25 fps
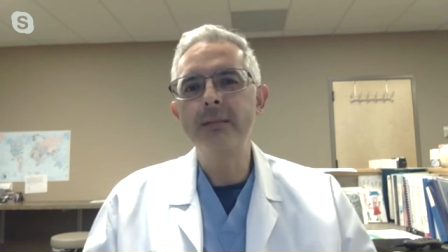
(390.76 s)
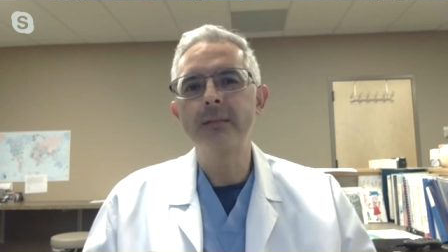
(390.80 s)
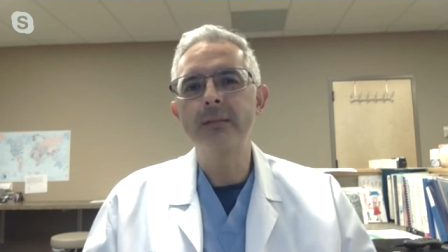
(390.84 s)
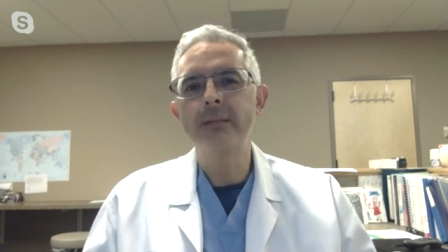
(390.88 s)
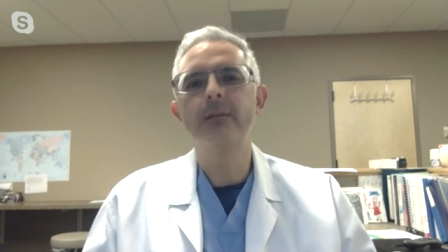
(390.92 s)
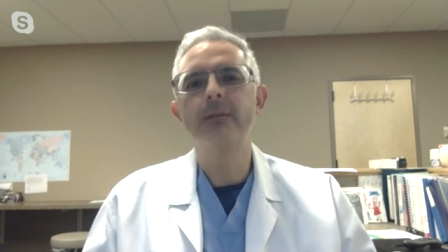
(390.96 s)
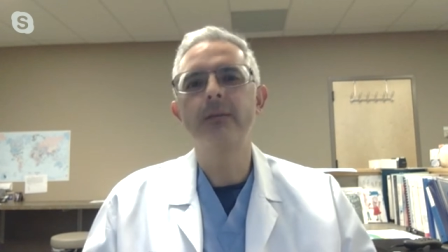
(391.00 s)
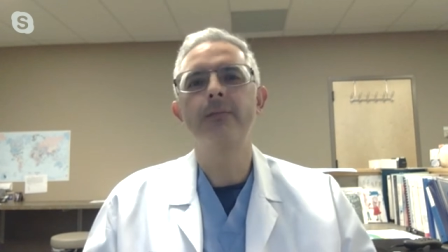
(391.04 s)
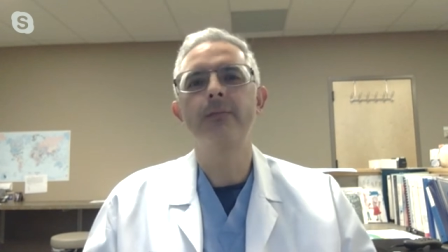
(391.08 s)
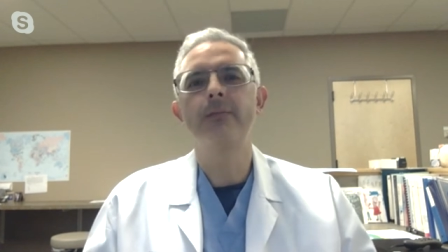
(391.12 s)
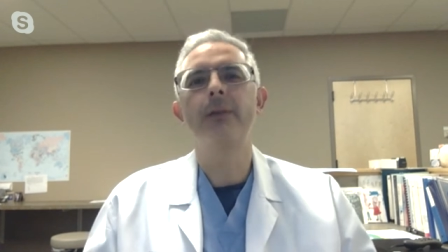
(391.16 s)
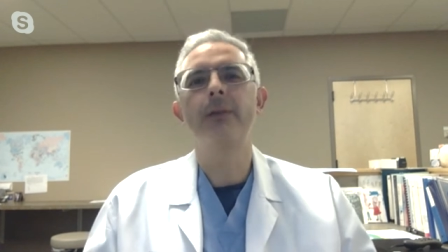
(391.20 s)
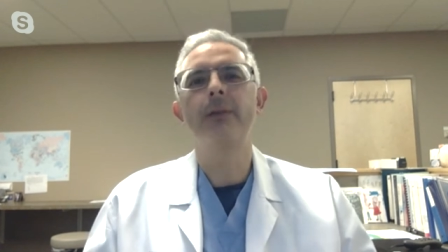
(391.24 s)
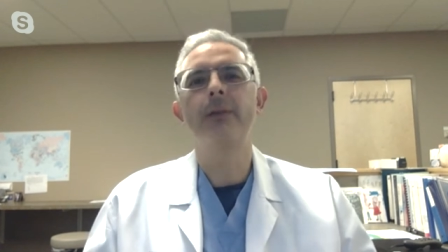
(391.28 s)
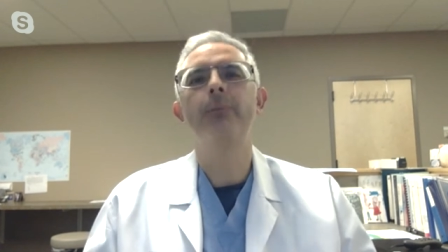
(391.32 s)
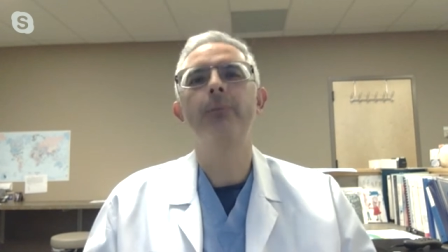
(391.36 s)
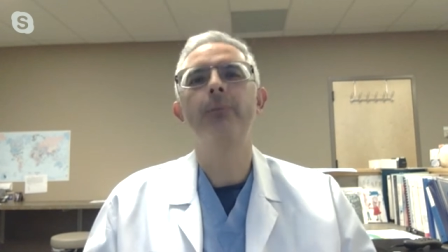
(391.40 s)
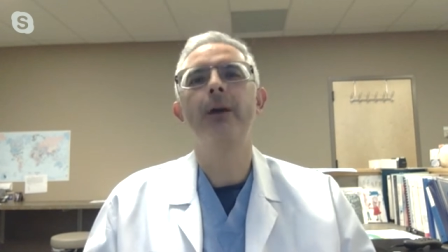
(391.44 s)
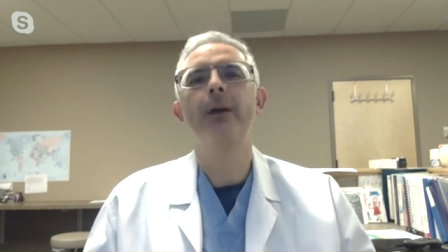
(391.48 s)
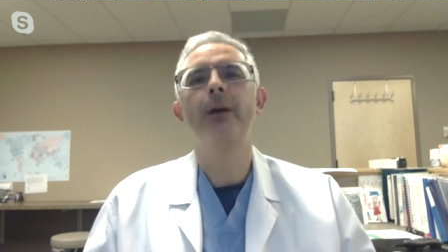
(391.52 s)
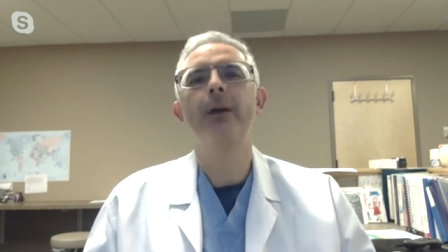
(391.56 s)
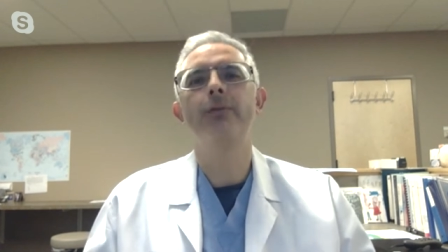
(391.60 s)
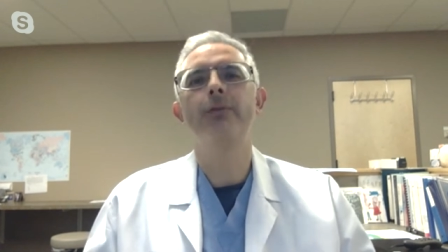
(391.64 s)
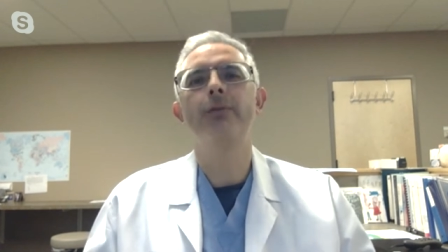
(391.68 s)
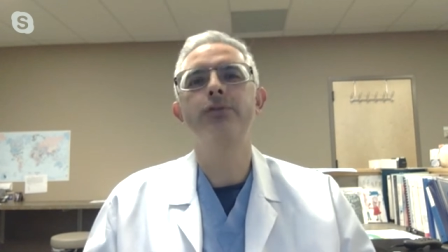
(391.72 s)
pieces of
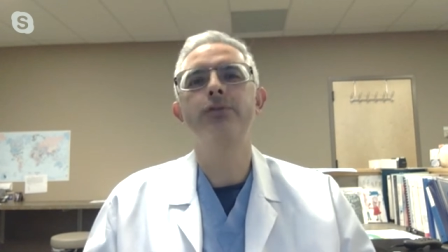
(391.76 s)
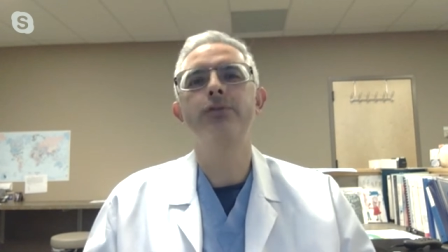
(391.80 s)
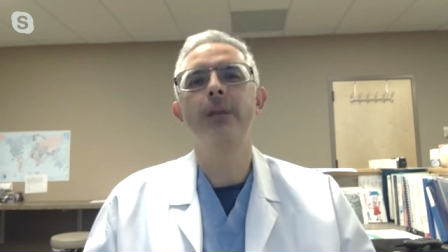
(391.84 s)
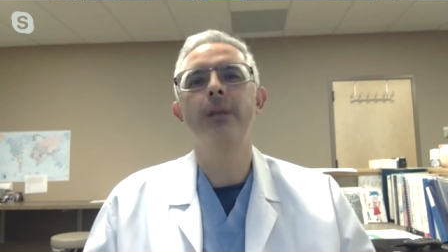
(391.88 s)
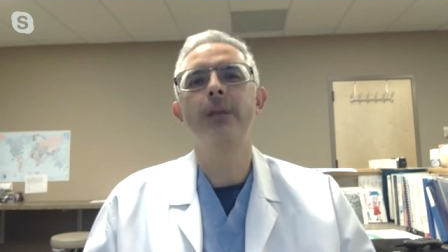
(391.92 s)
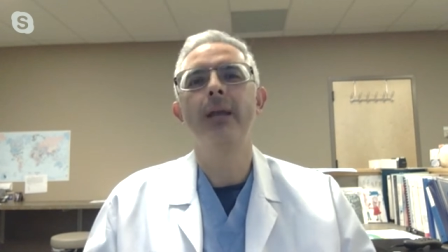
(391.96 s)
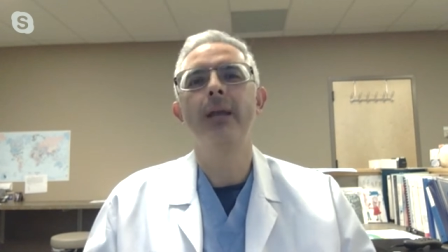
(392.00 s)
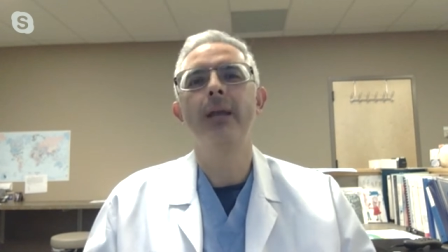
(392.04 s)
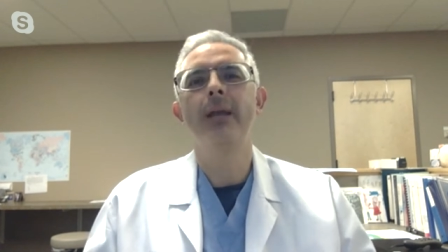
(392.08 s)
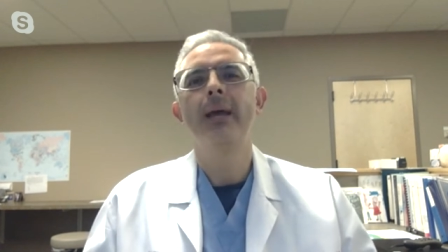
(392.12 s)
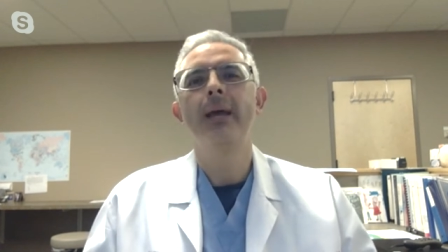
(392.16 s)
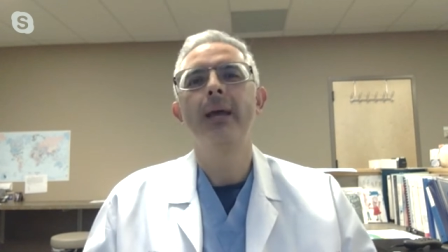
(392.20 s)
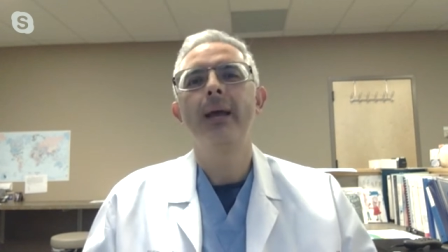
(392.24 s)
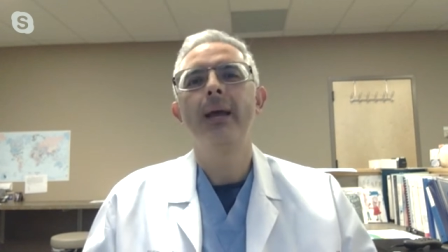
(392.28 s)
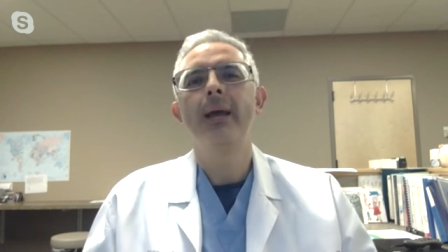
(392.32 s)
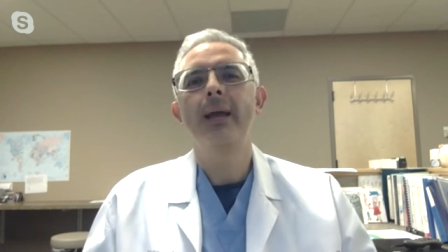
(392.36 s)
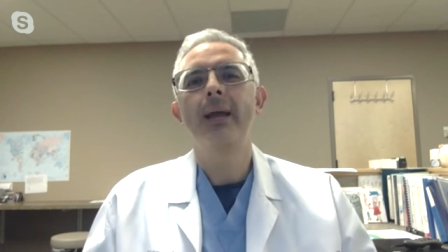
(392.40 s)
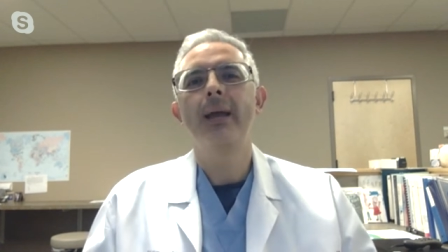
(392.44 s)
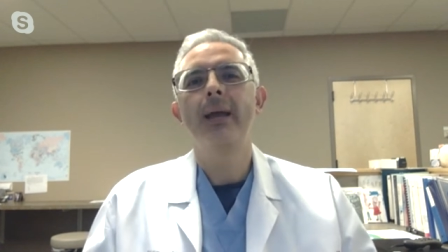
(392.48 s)
that pathogen